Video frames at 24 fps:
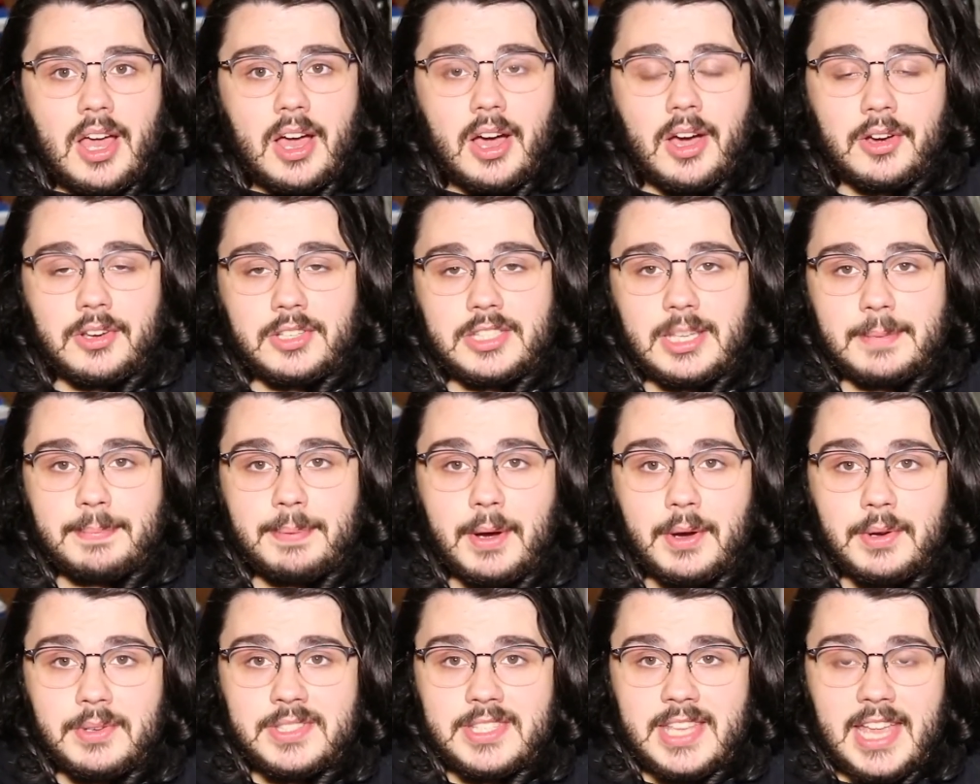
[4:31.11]
are
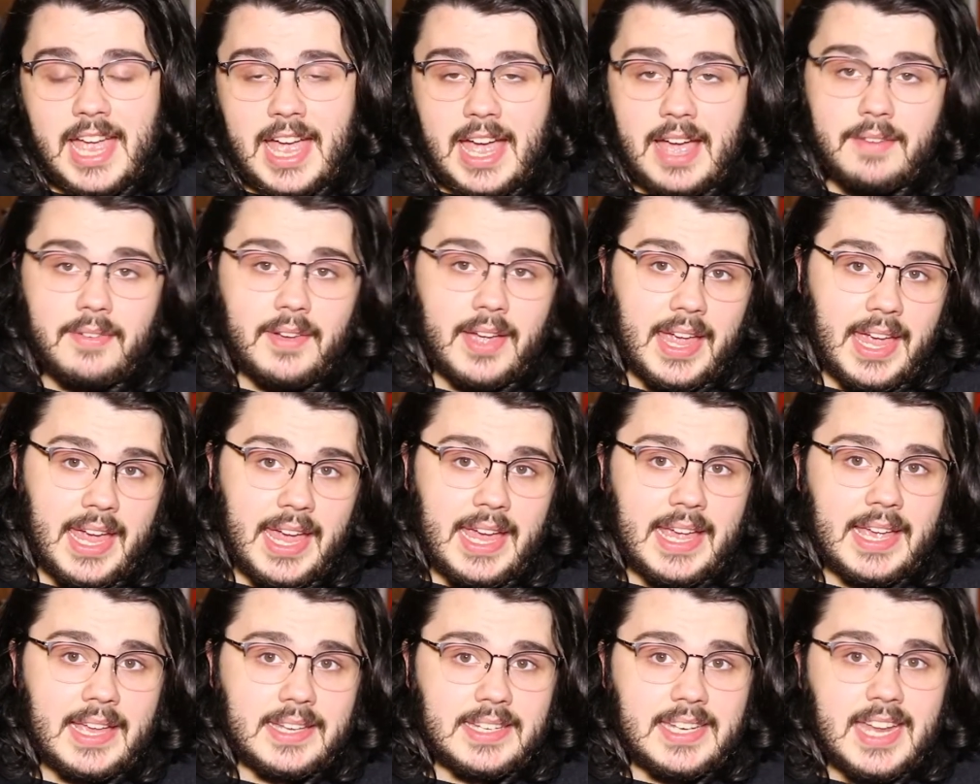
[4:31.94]
supposed to have a
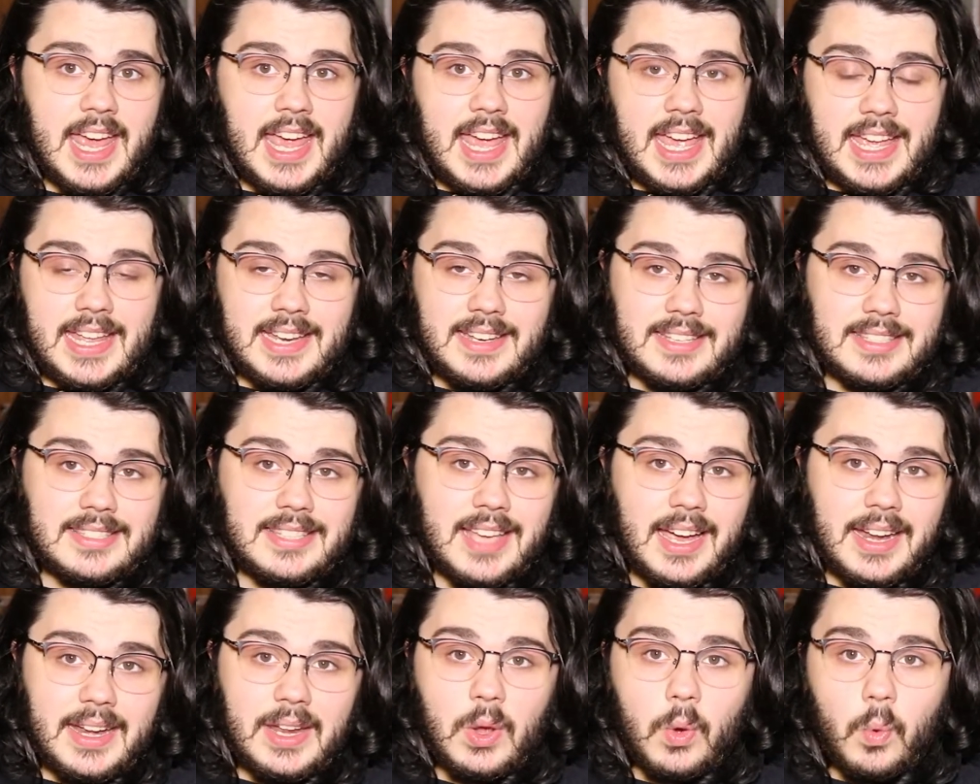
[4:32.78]
hand in
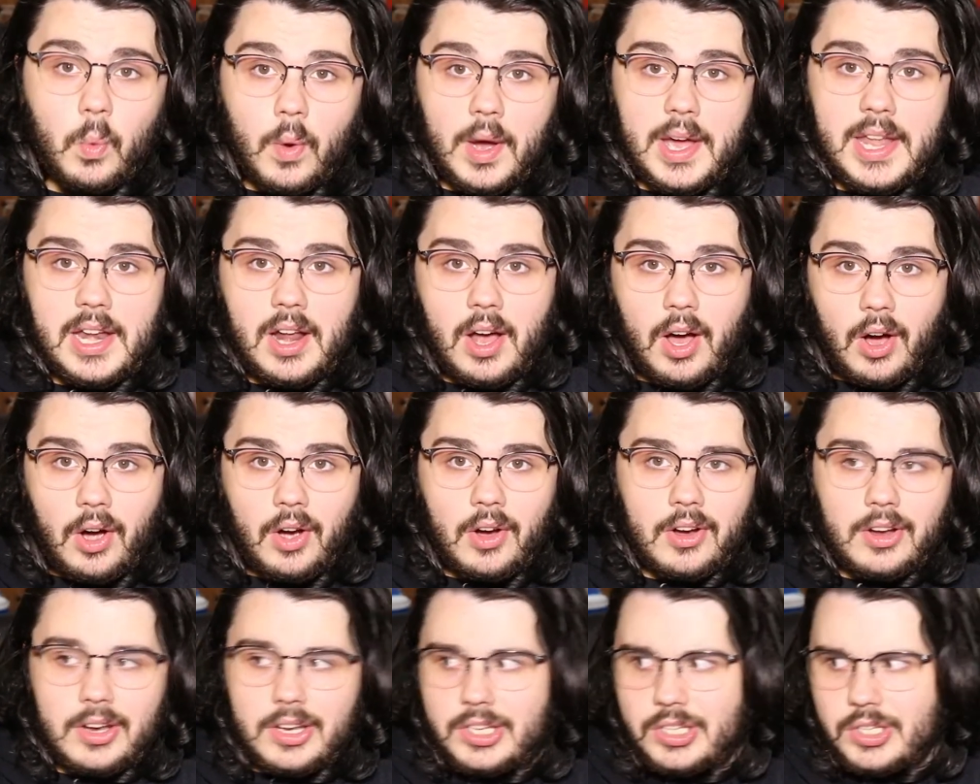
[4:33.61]
deciding what
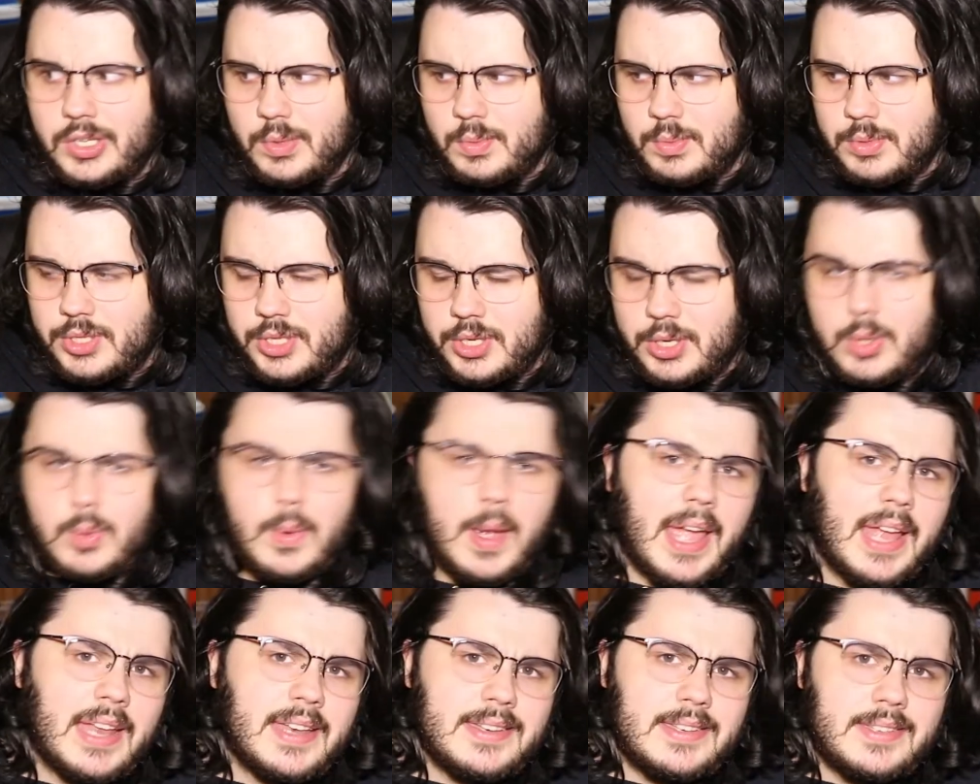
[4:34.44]
art you do
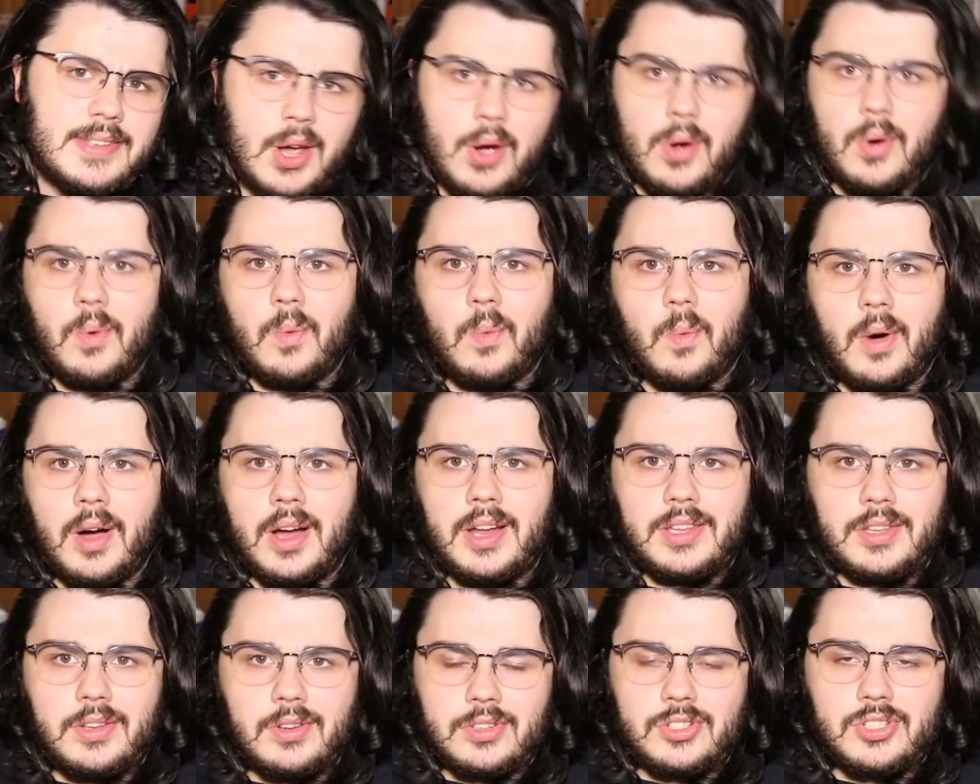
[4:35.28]
and don't
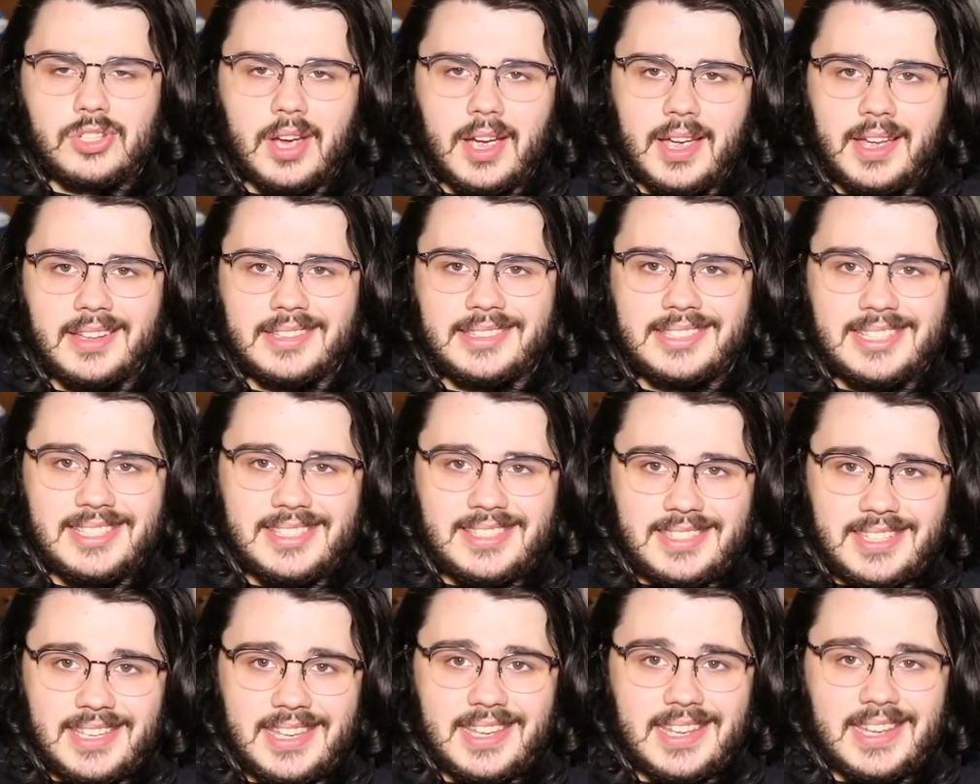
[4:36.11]
want your child to
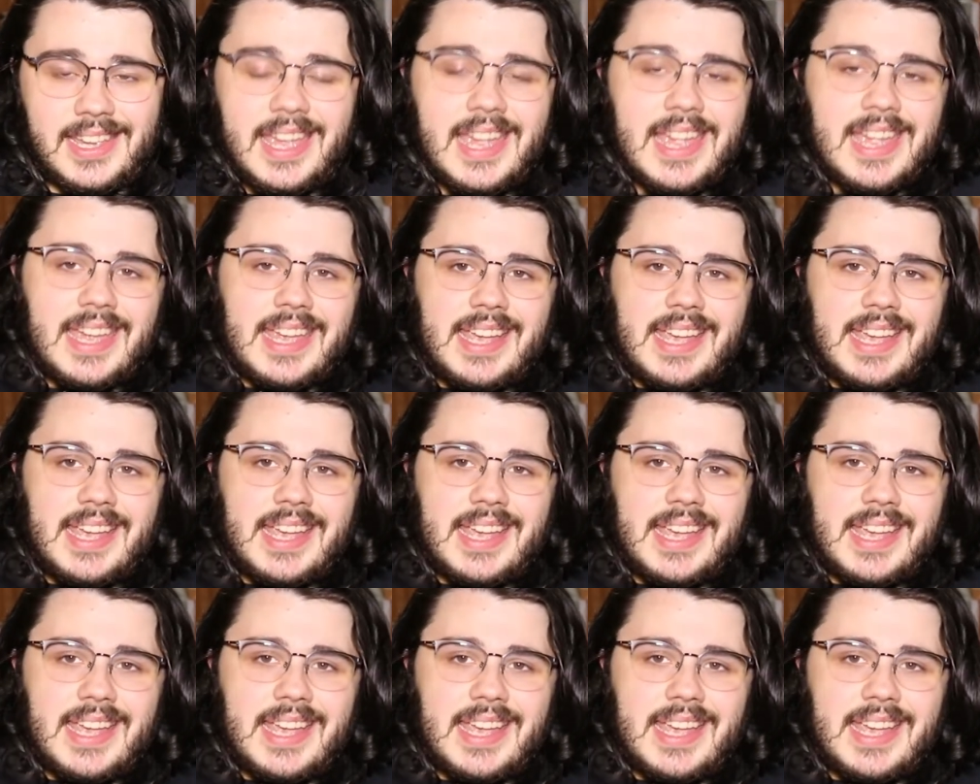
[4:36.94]
see.